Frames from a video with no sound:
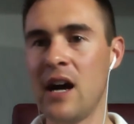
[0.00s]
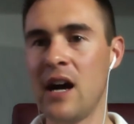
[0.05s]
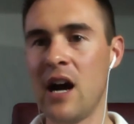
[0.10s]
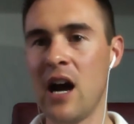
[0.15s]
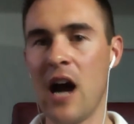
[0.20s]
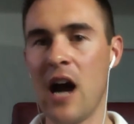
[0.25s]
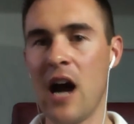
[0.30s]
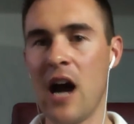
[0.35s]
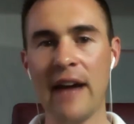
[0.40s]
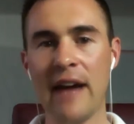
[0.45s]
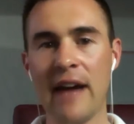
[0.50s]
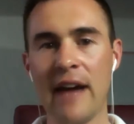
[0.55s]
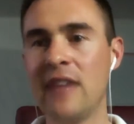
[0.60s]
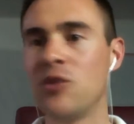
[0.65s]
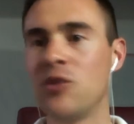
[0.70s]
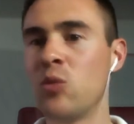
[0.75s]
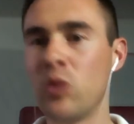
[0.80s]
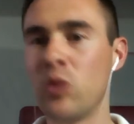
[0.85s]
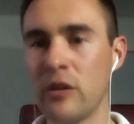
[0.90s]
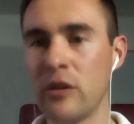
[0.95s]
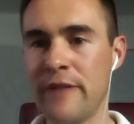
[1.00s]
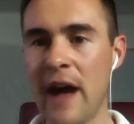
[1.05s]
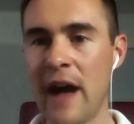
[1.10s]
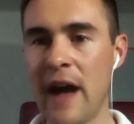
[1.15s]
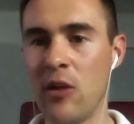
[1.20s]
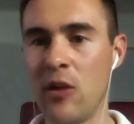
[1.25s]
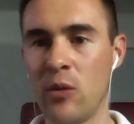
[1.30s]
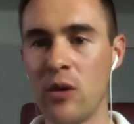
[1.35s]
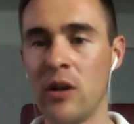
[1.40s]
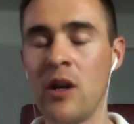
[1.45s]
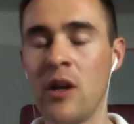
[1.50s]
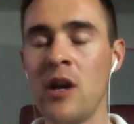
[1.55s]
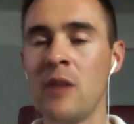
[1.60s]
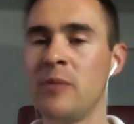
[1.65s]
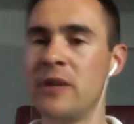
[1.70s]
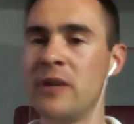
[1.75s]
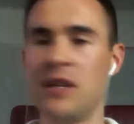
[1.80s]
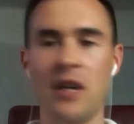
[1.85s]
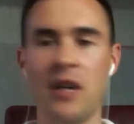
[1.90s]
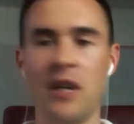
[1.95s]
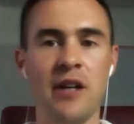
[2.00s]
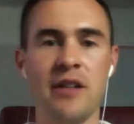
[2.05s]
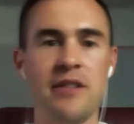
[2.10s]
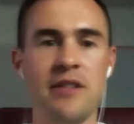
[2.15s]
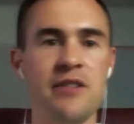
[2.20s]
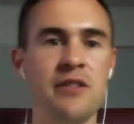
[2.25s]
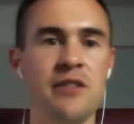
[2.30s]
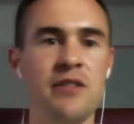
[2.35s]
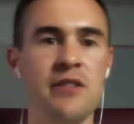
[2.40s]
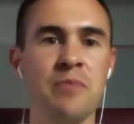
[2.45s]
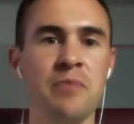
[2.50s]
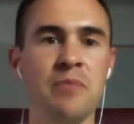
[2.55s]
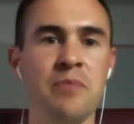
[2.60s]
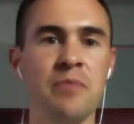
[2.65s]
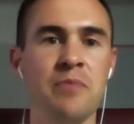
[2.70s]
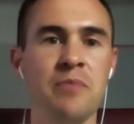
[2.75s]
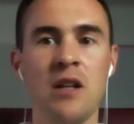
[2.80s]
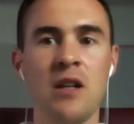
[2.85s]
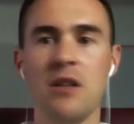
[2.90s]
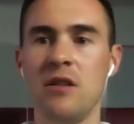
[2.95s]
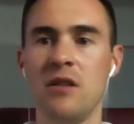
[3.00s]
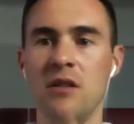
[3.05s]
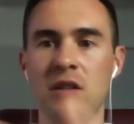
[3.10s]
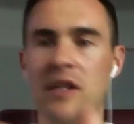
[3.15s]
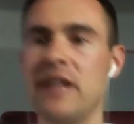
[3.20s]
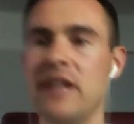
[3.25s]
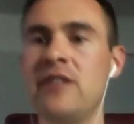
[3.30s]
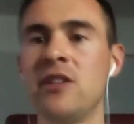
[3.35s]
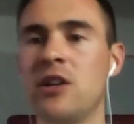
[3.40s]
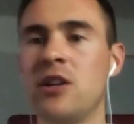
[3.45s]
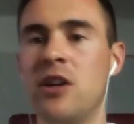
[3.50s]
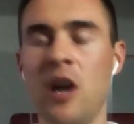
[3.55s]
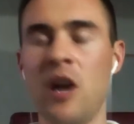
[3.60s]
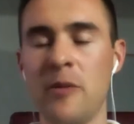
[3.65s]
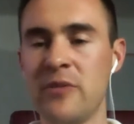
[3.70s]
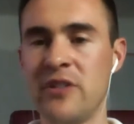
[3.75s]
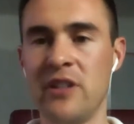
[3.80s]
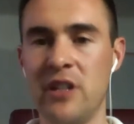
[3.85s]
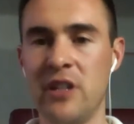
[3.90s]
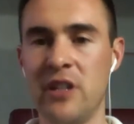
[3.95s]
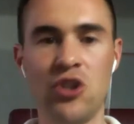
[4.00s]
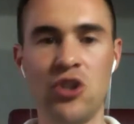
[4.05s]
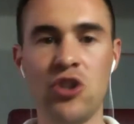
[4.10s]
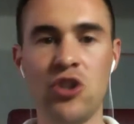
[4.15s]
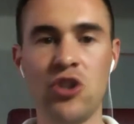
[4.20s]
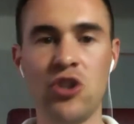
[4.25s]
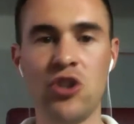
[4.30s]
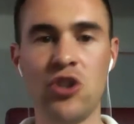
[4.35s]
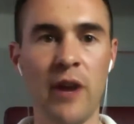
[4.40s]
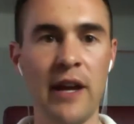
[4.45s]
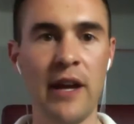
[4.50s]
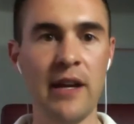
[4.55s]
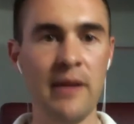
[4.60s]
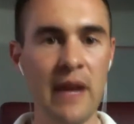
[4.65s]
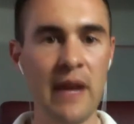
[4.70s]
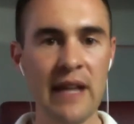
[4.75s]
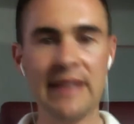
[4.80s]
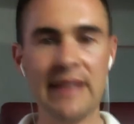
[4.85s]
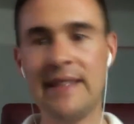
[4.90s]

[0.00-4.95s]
I hate the word follower, because Lisa comes to this show, right?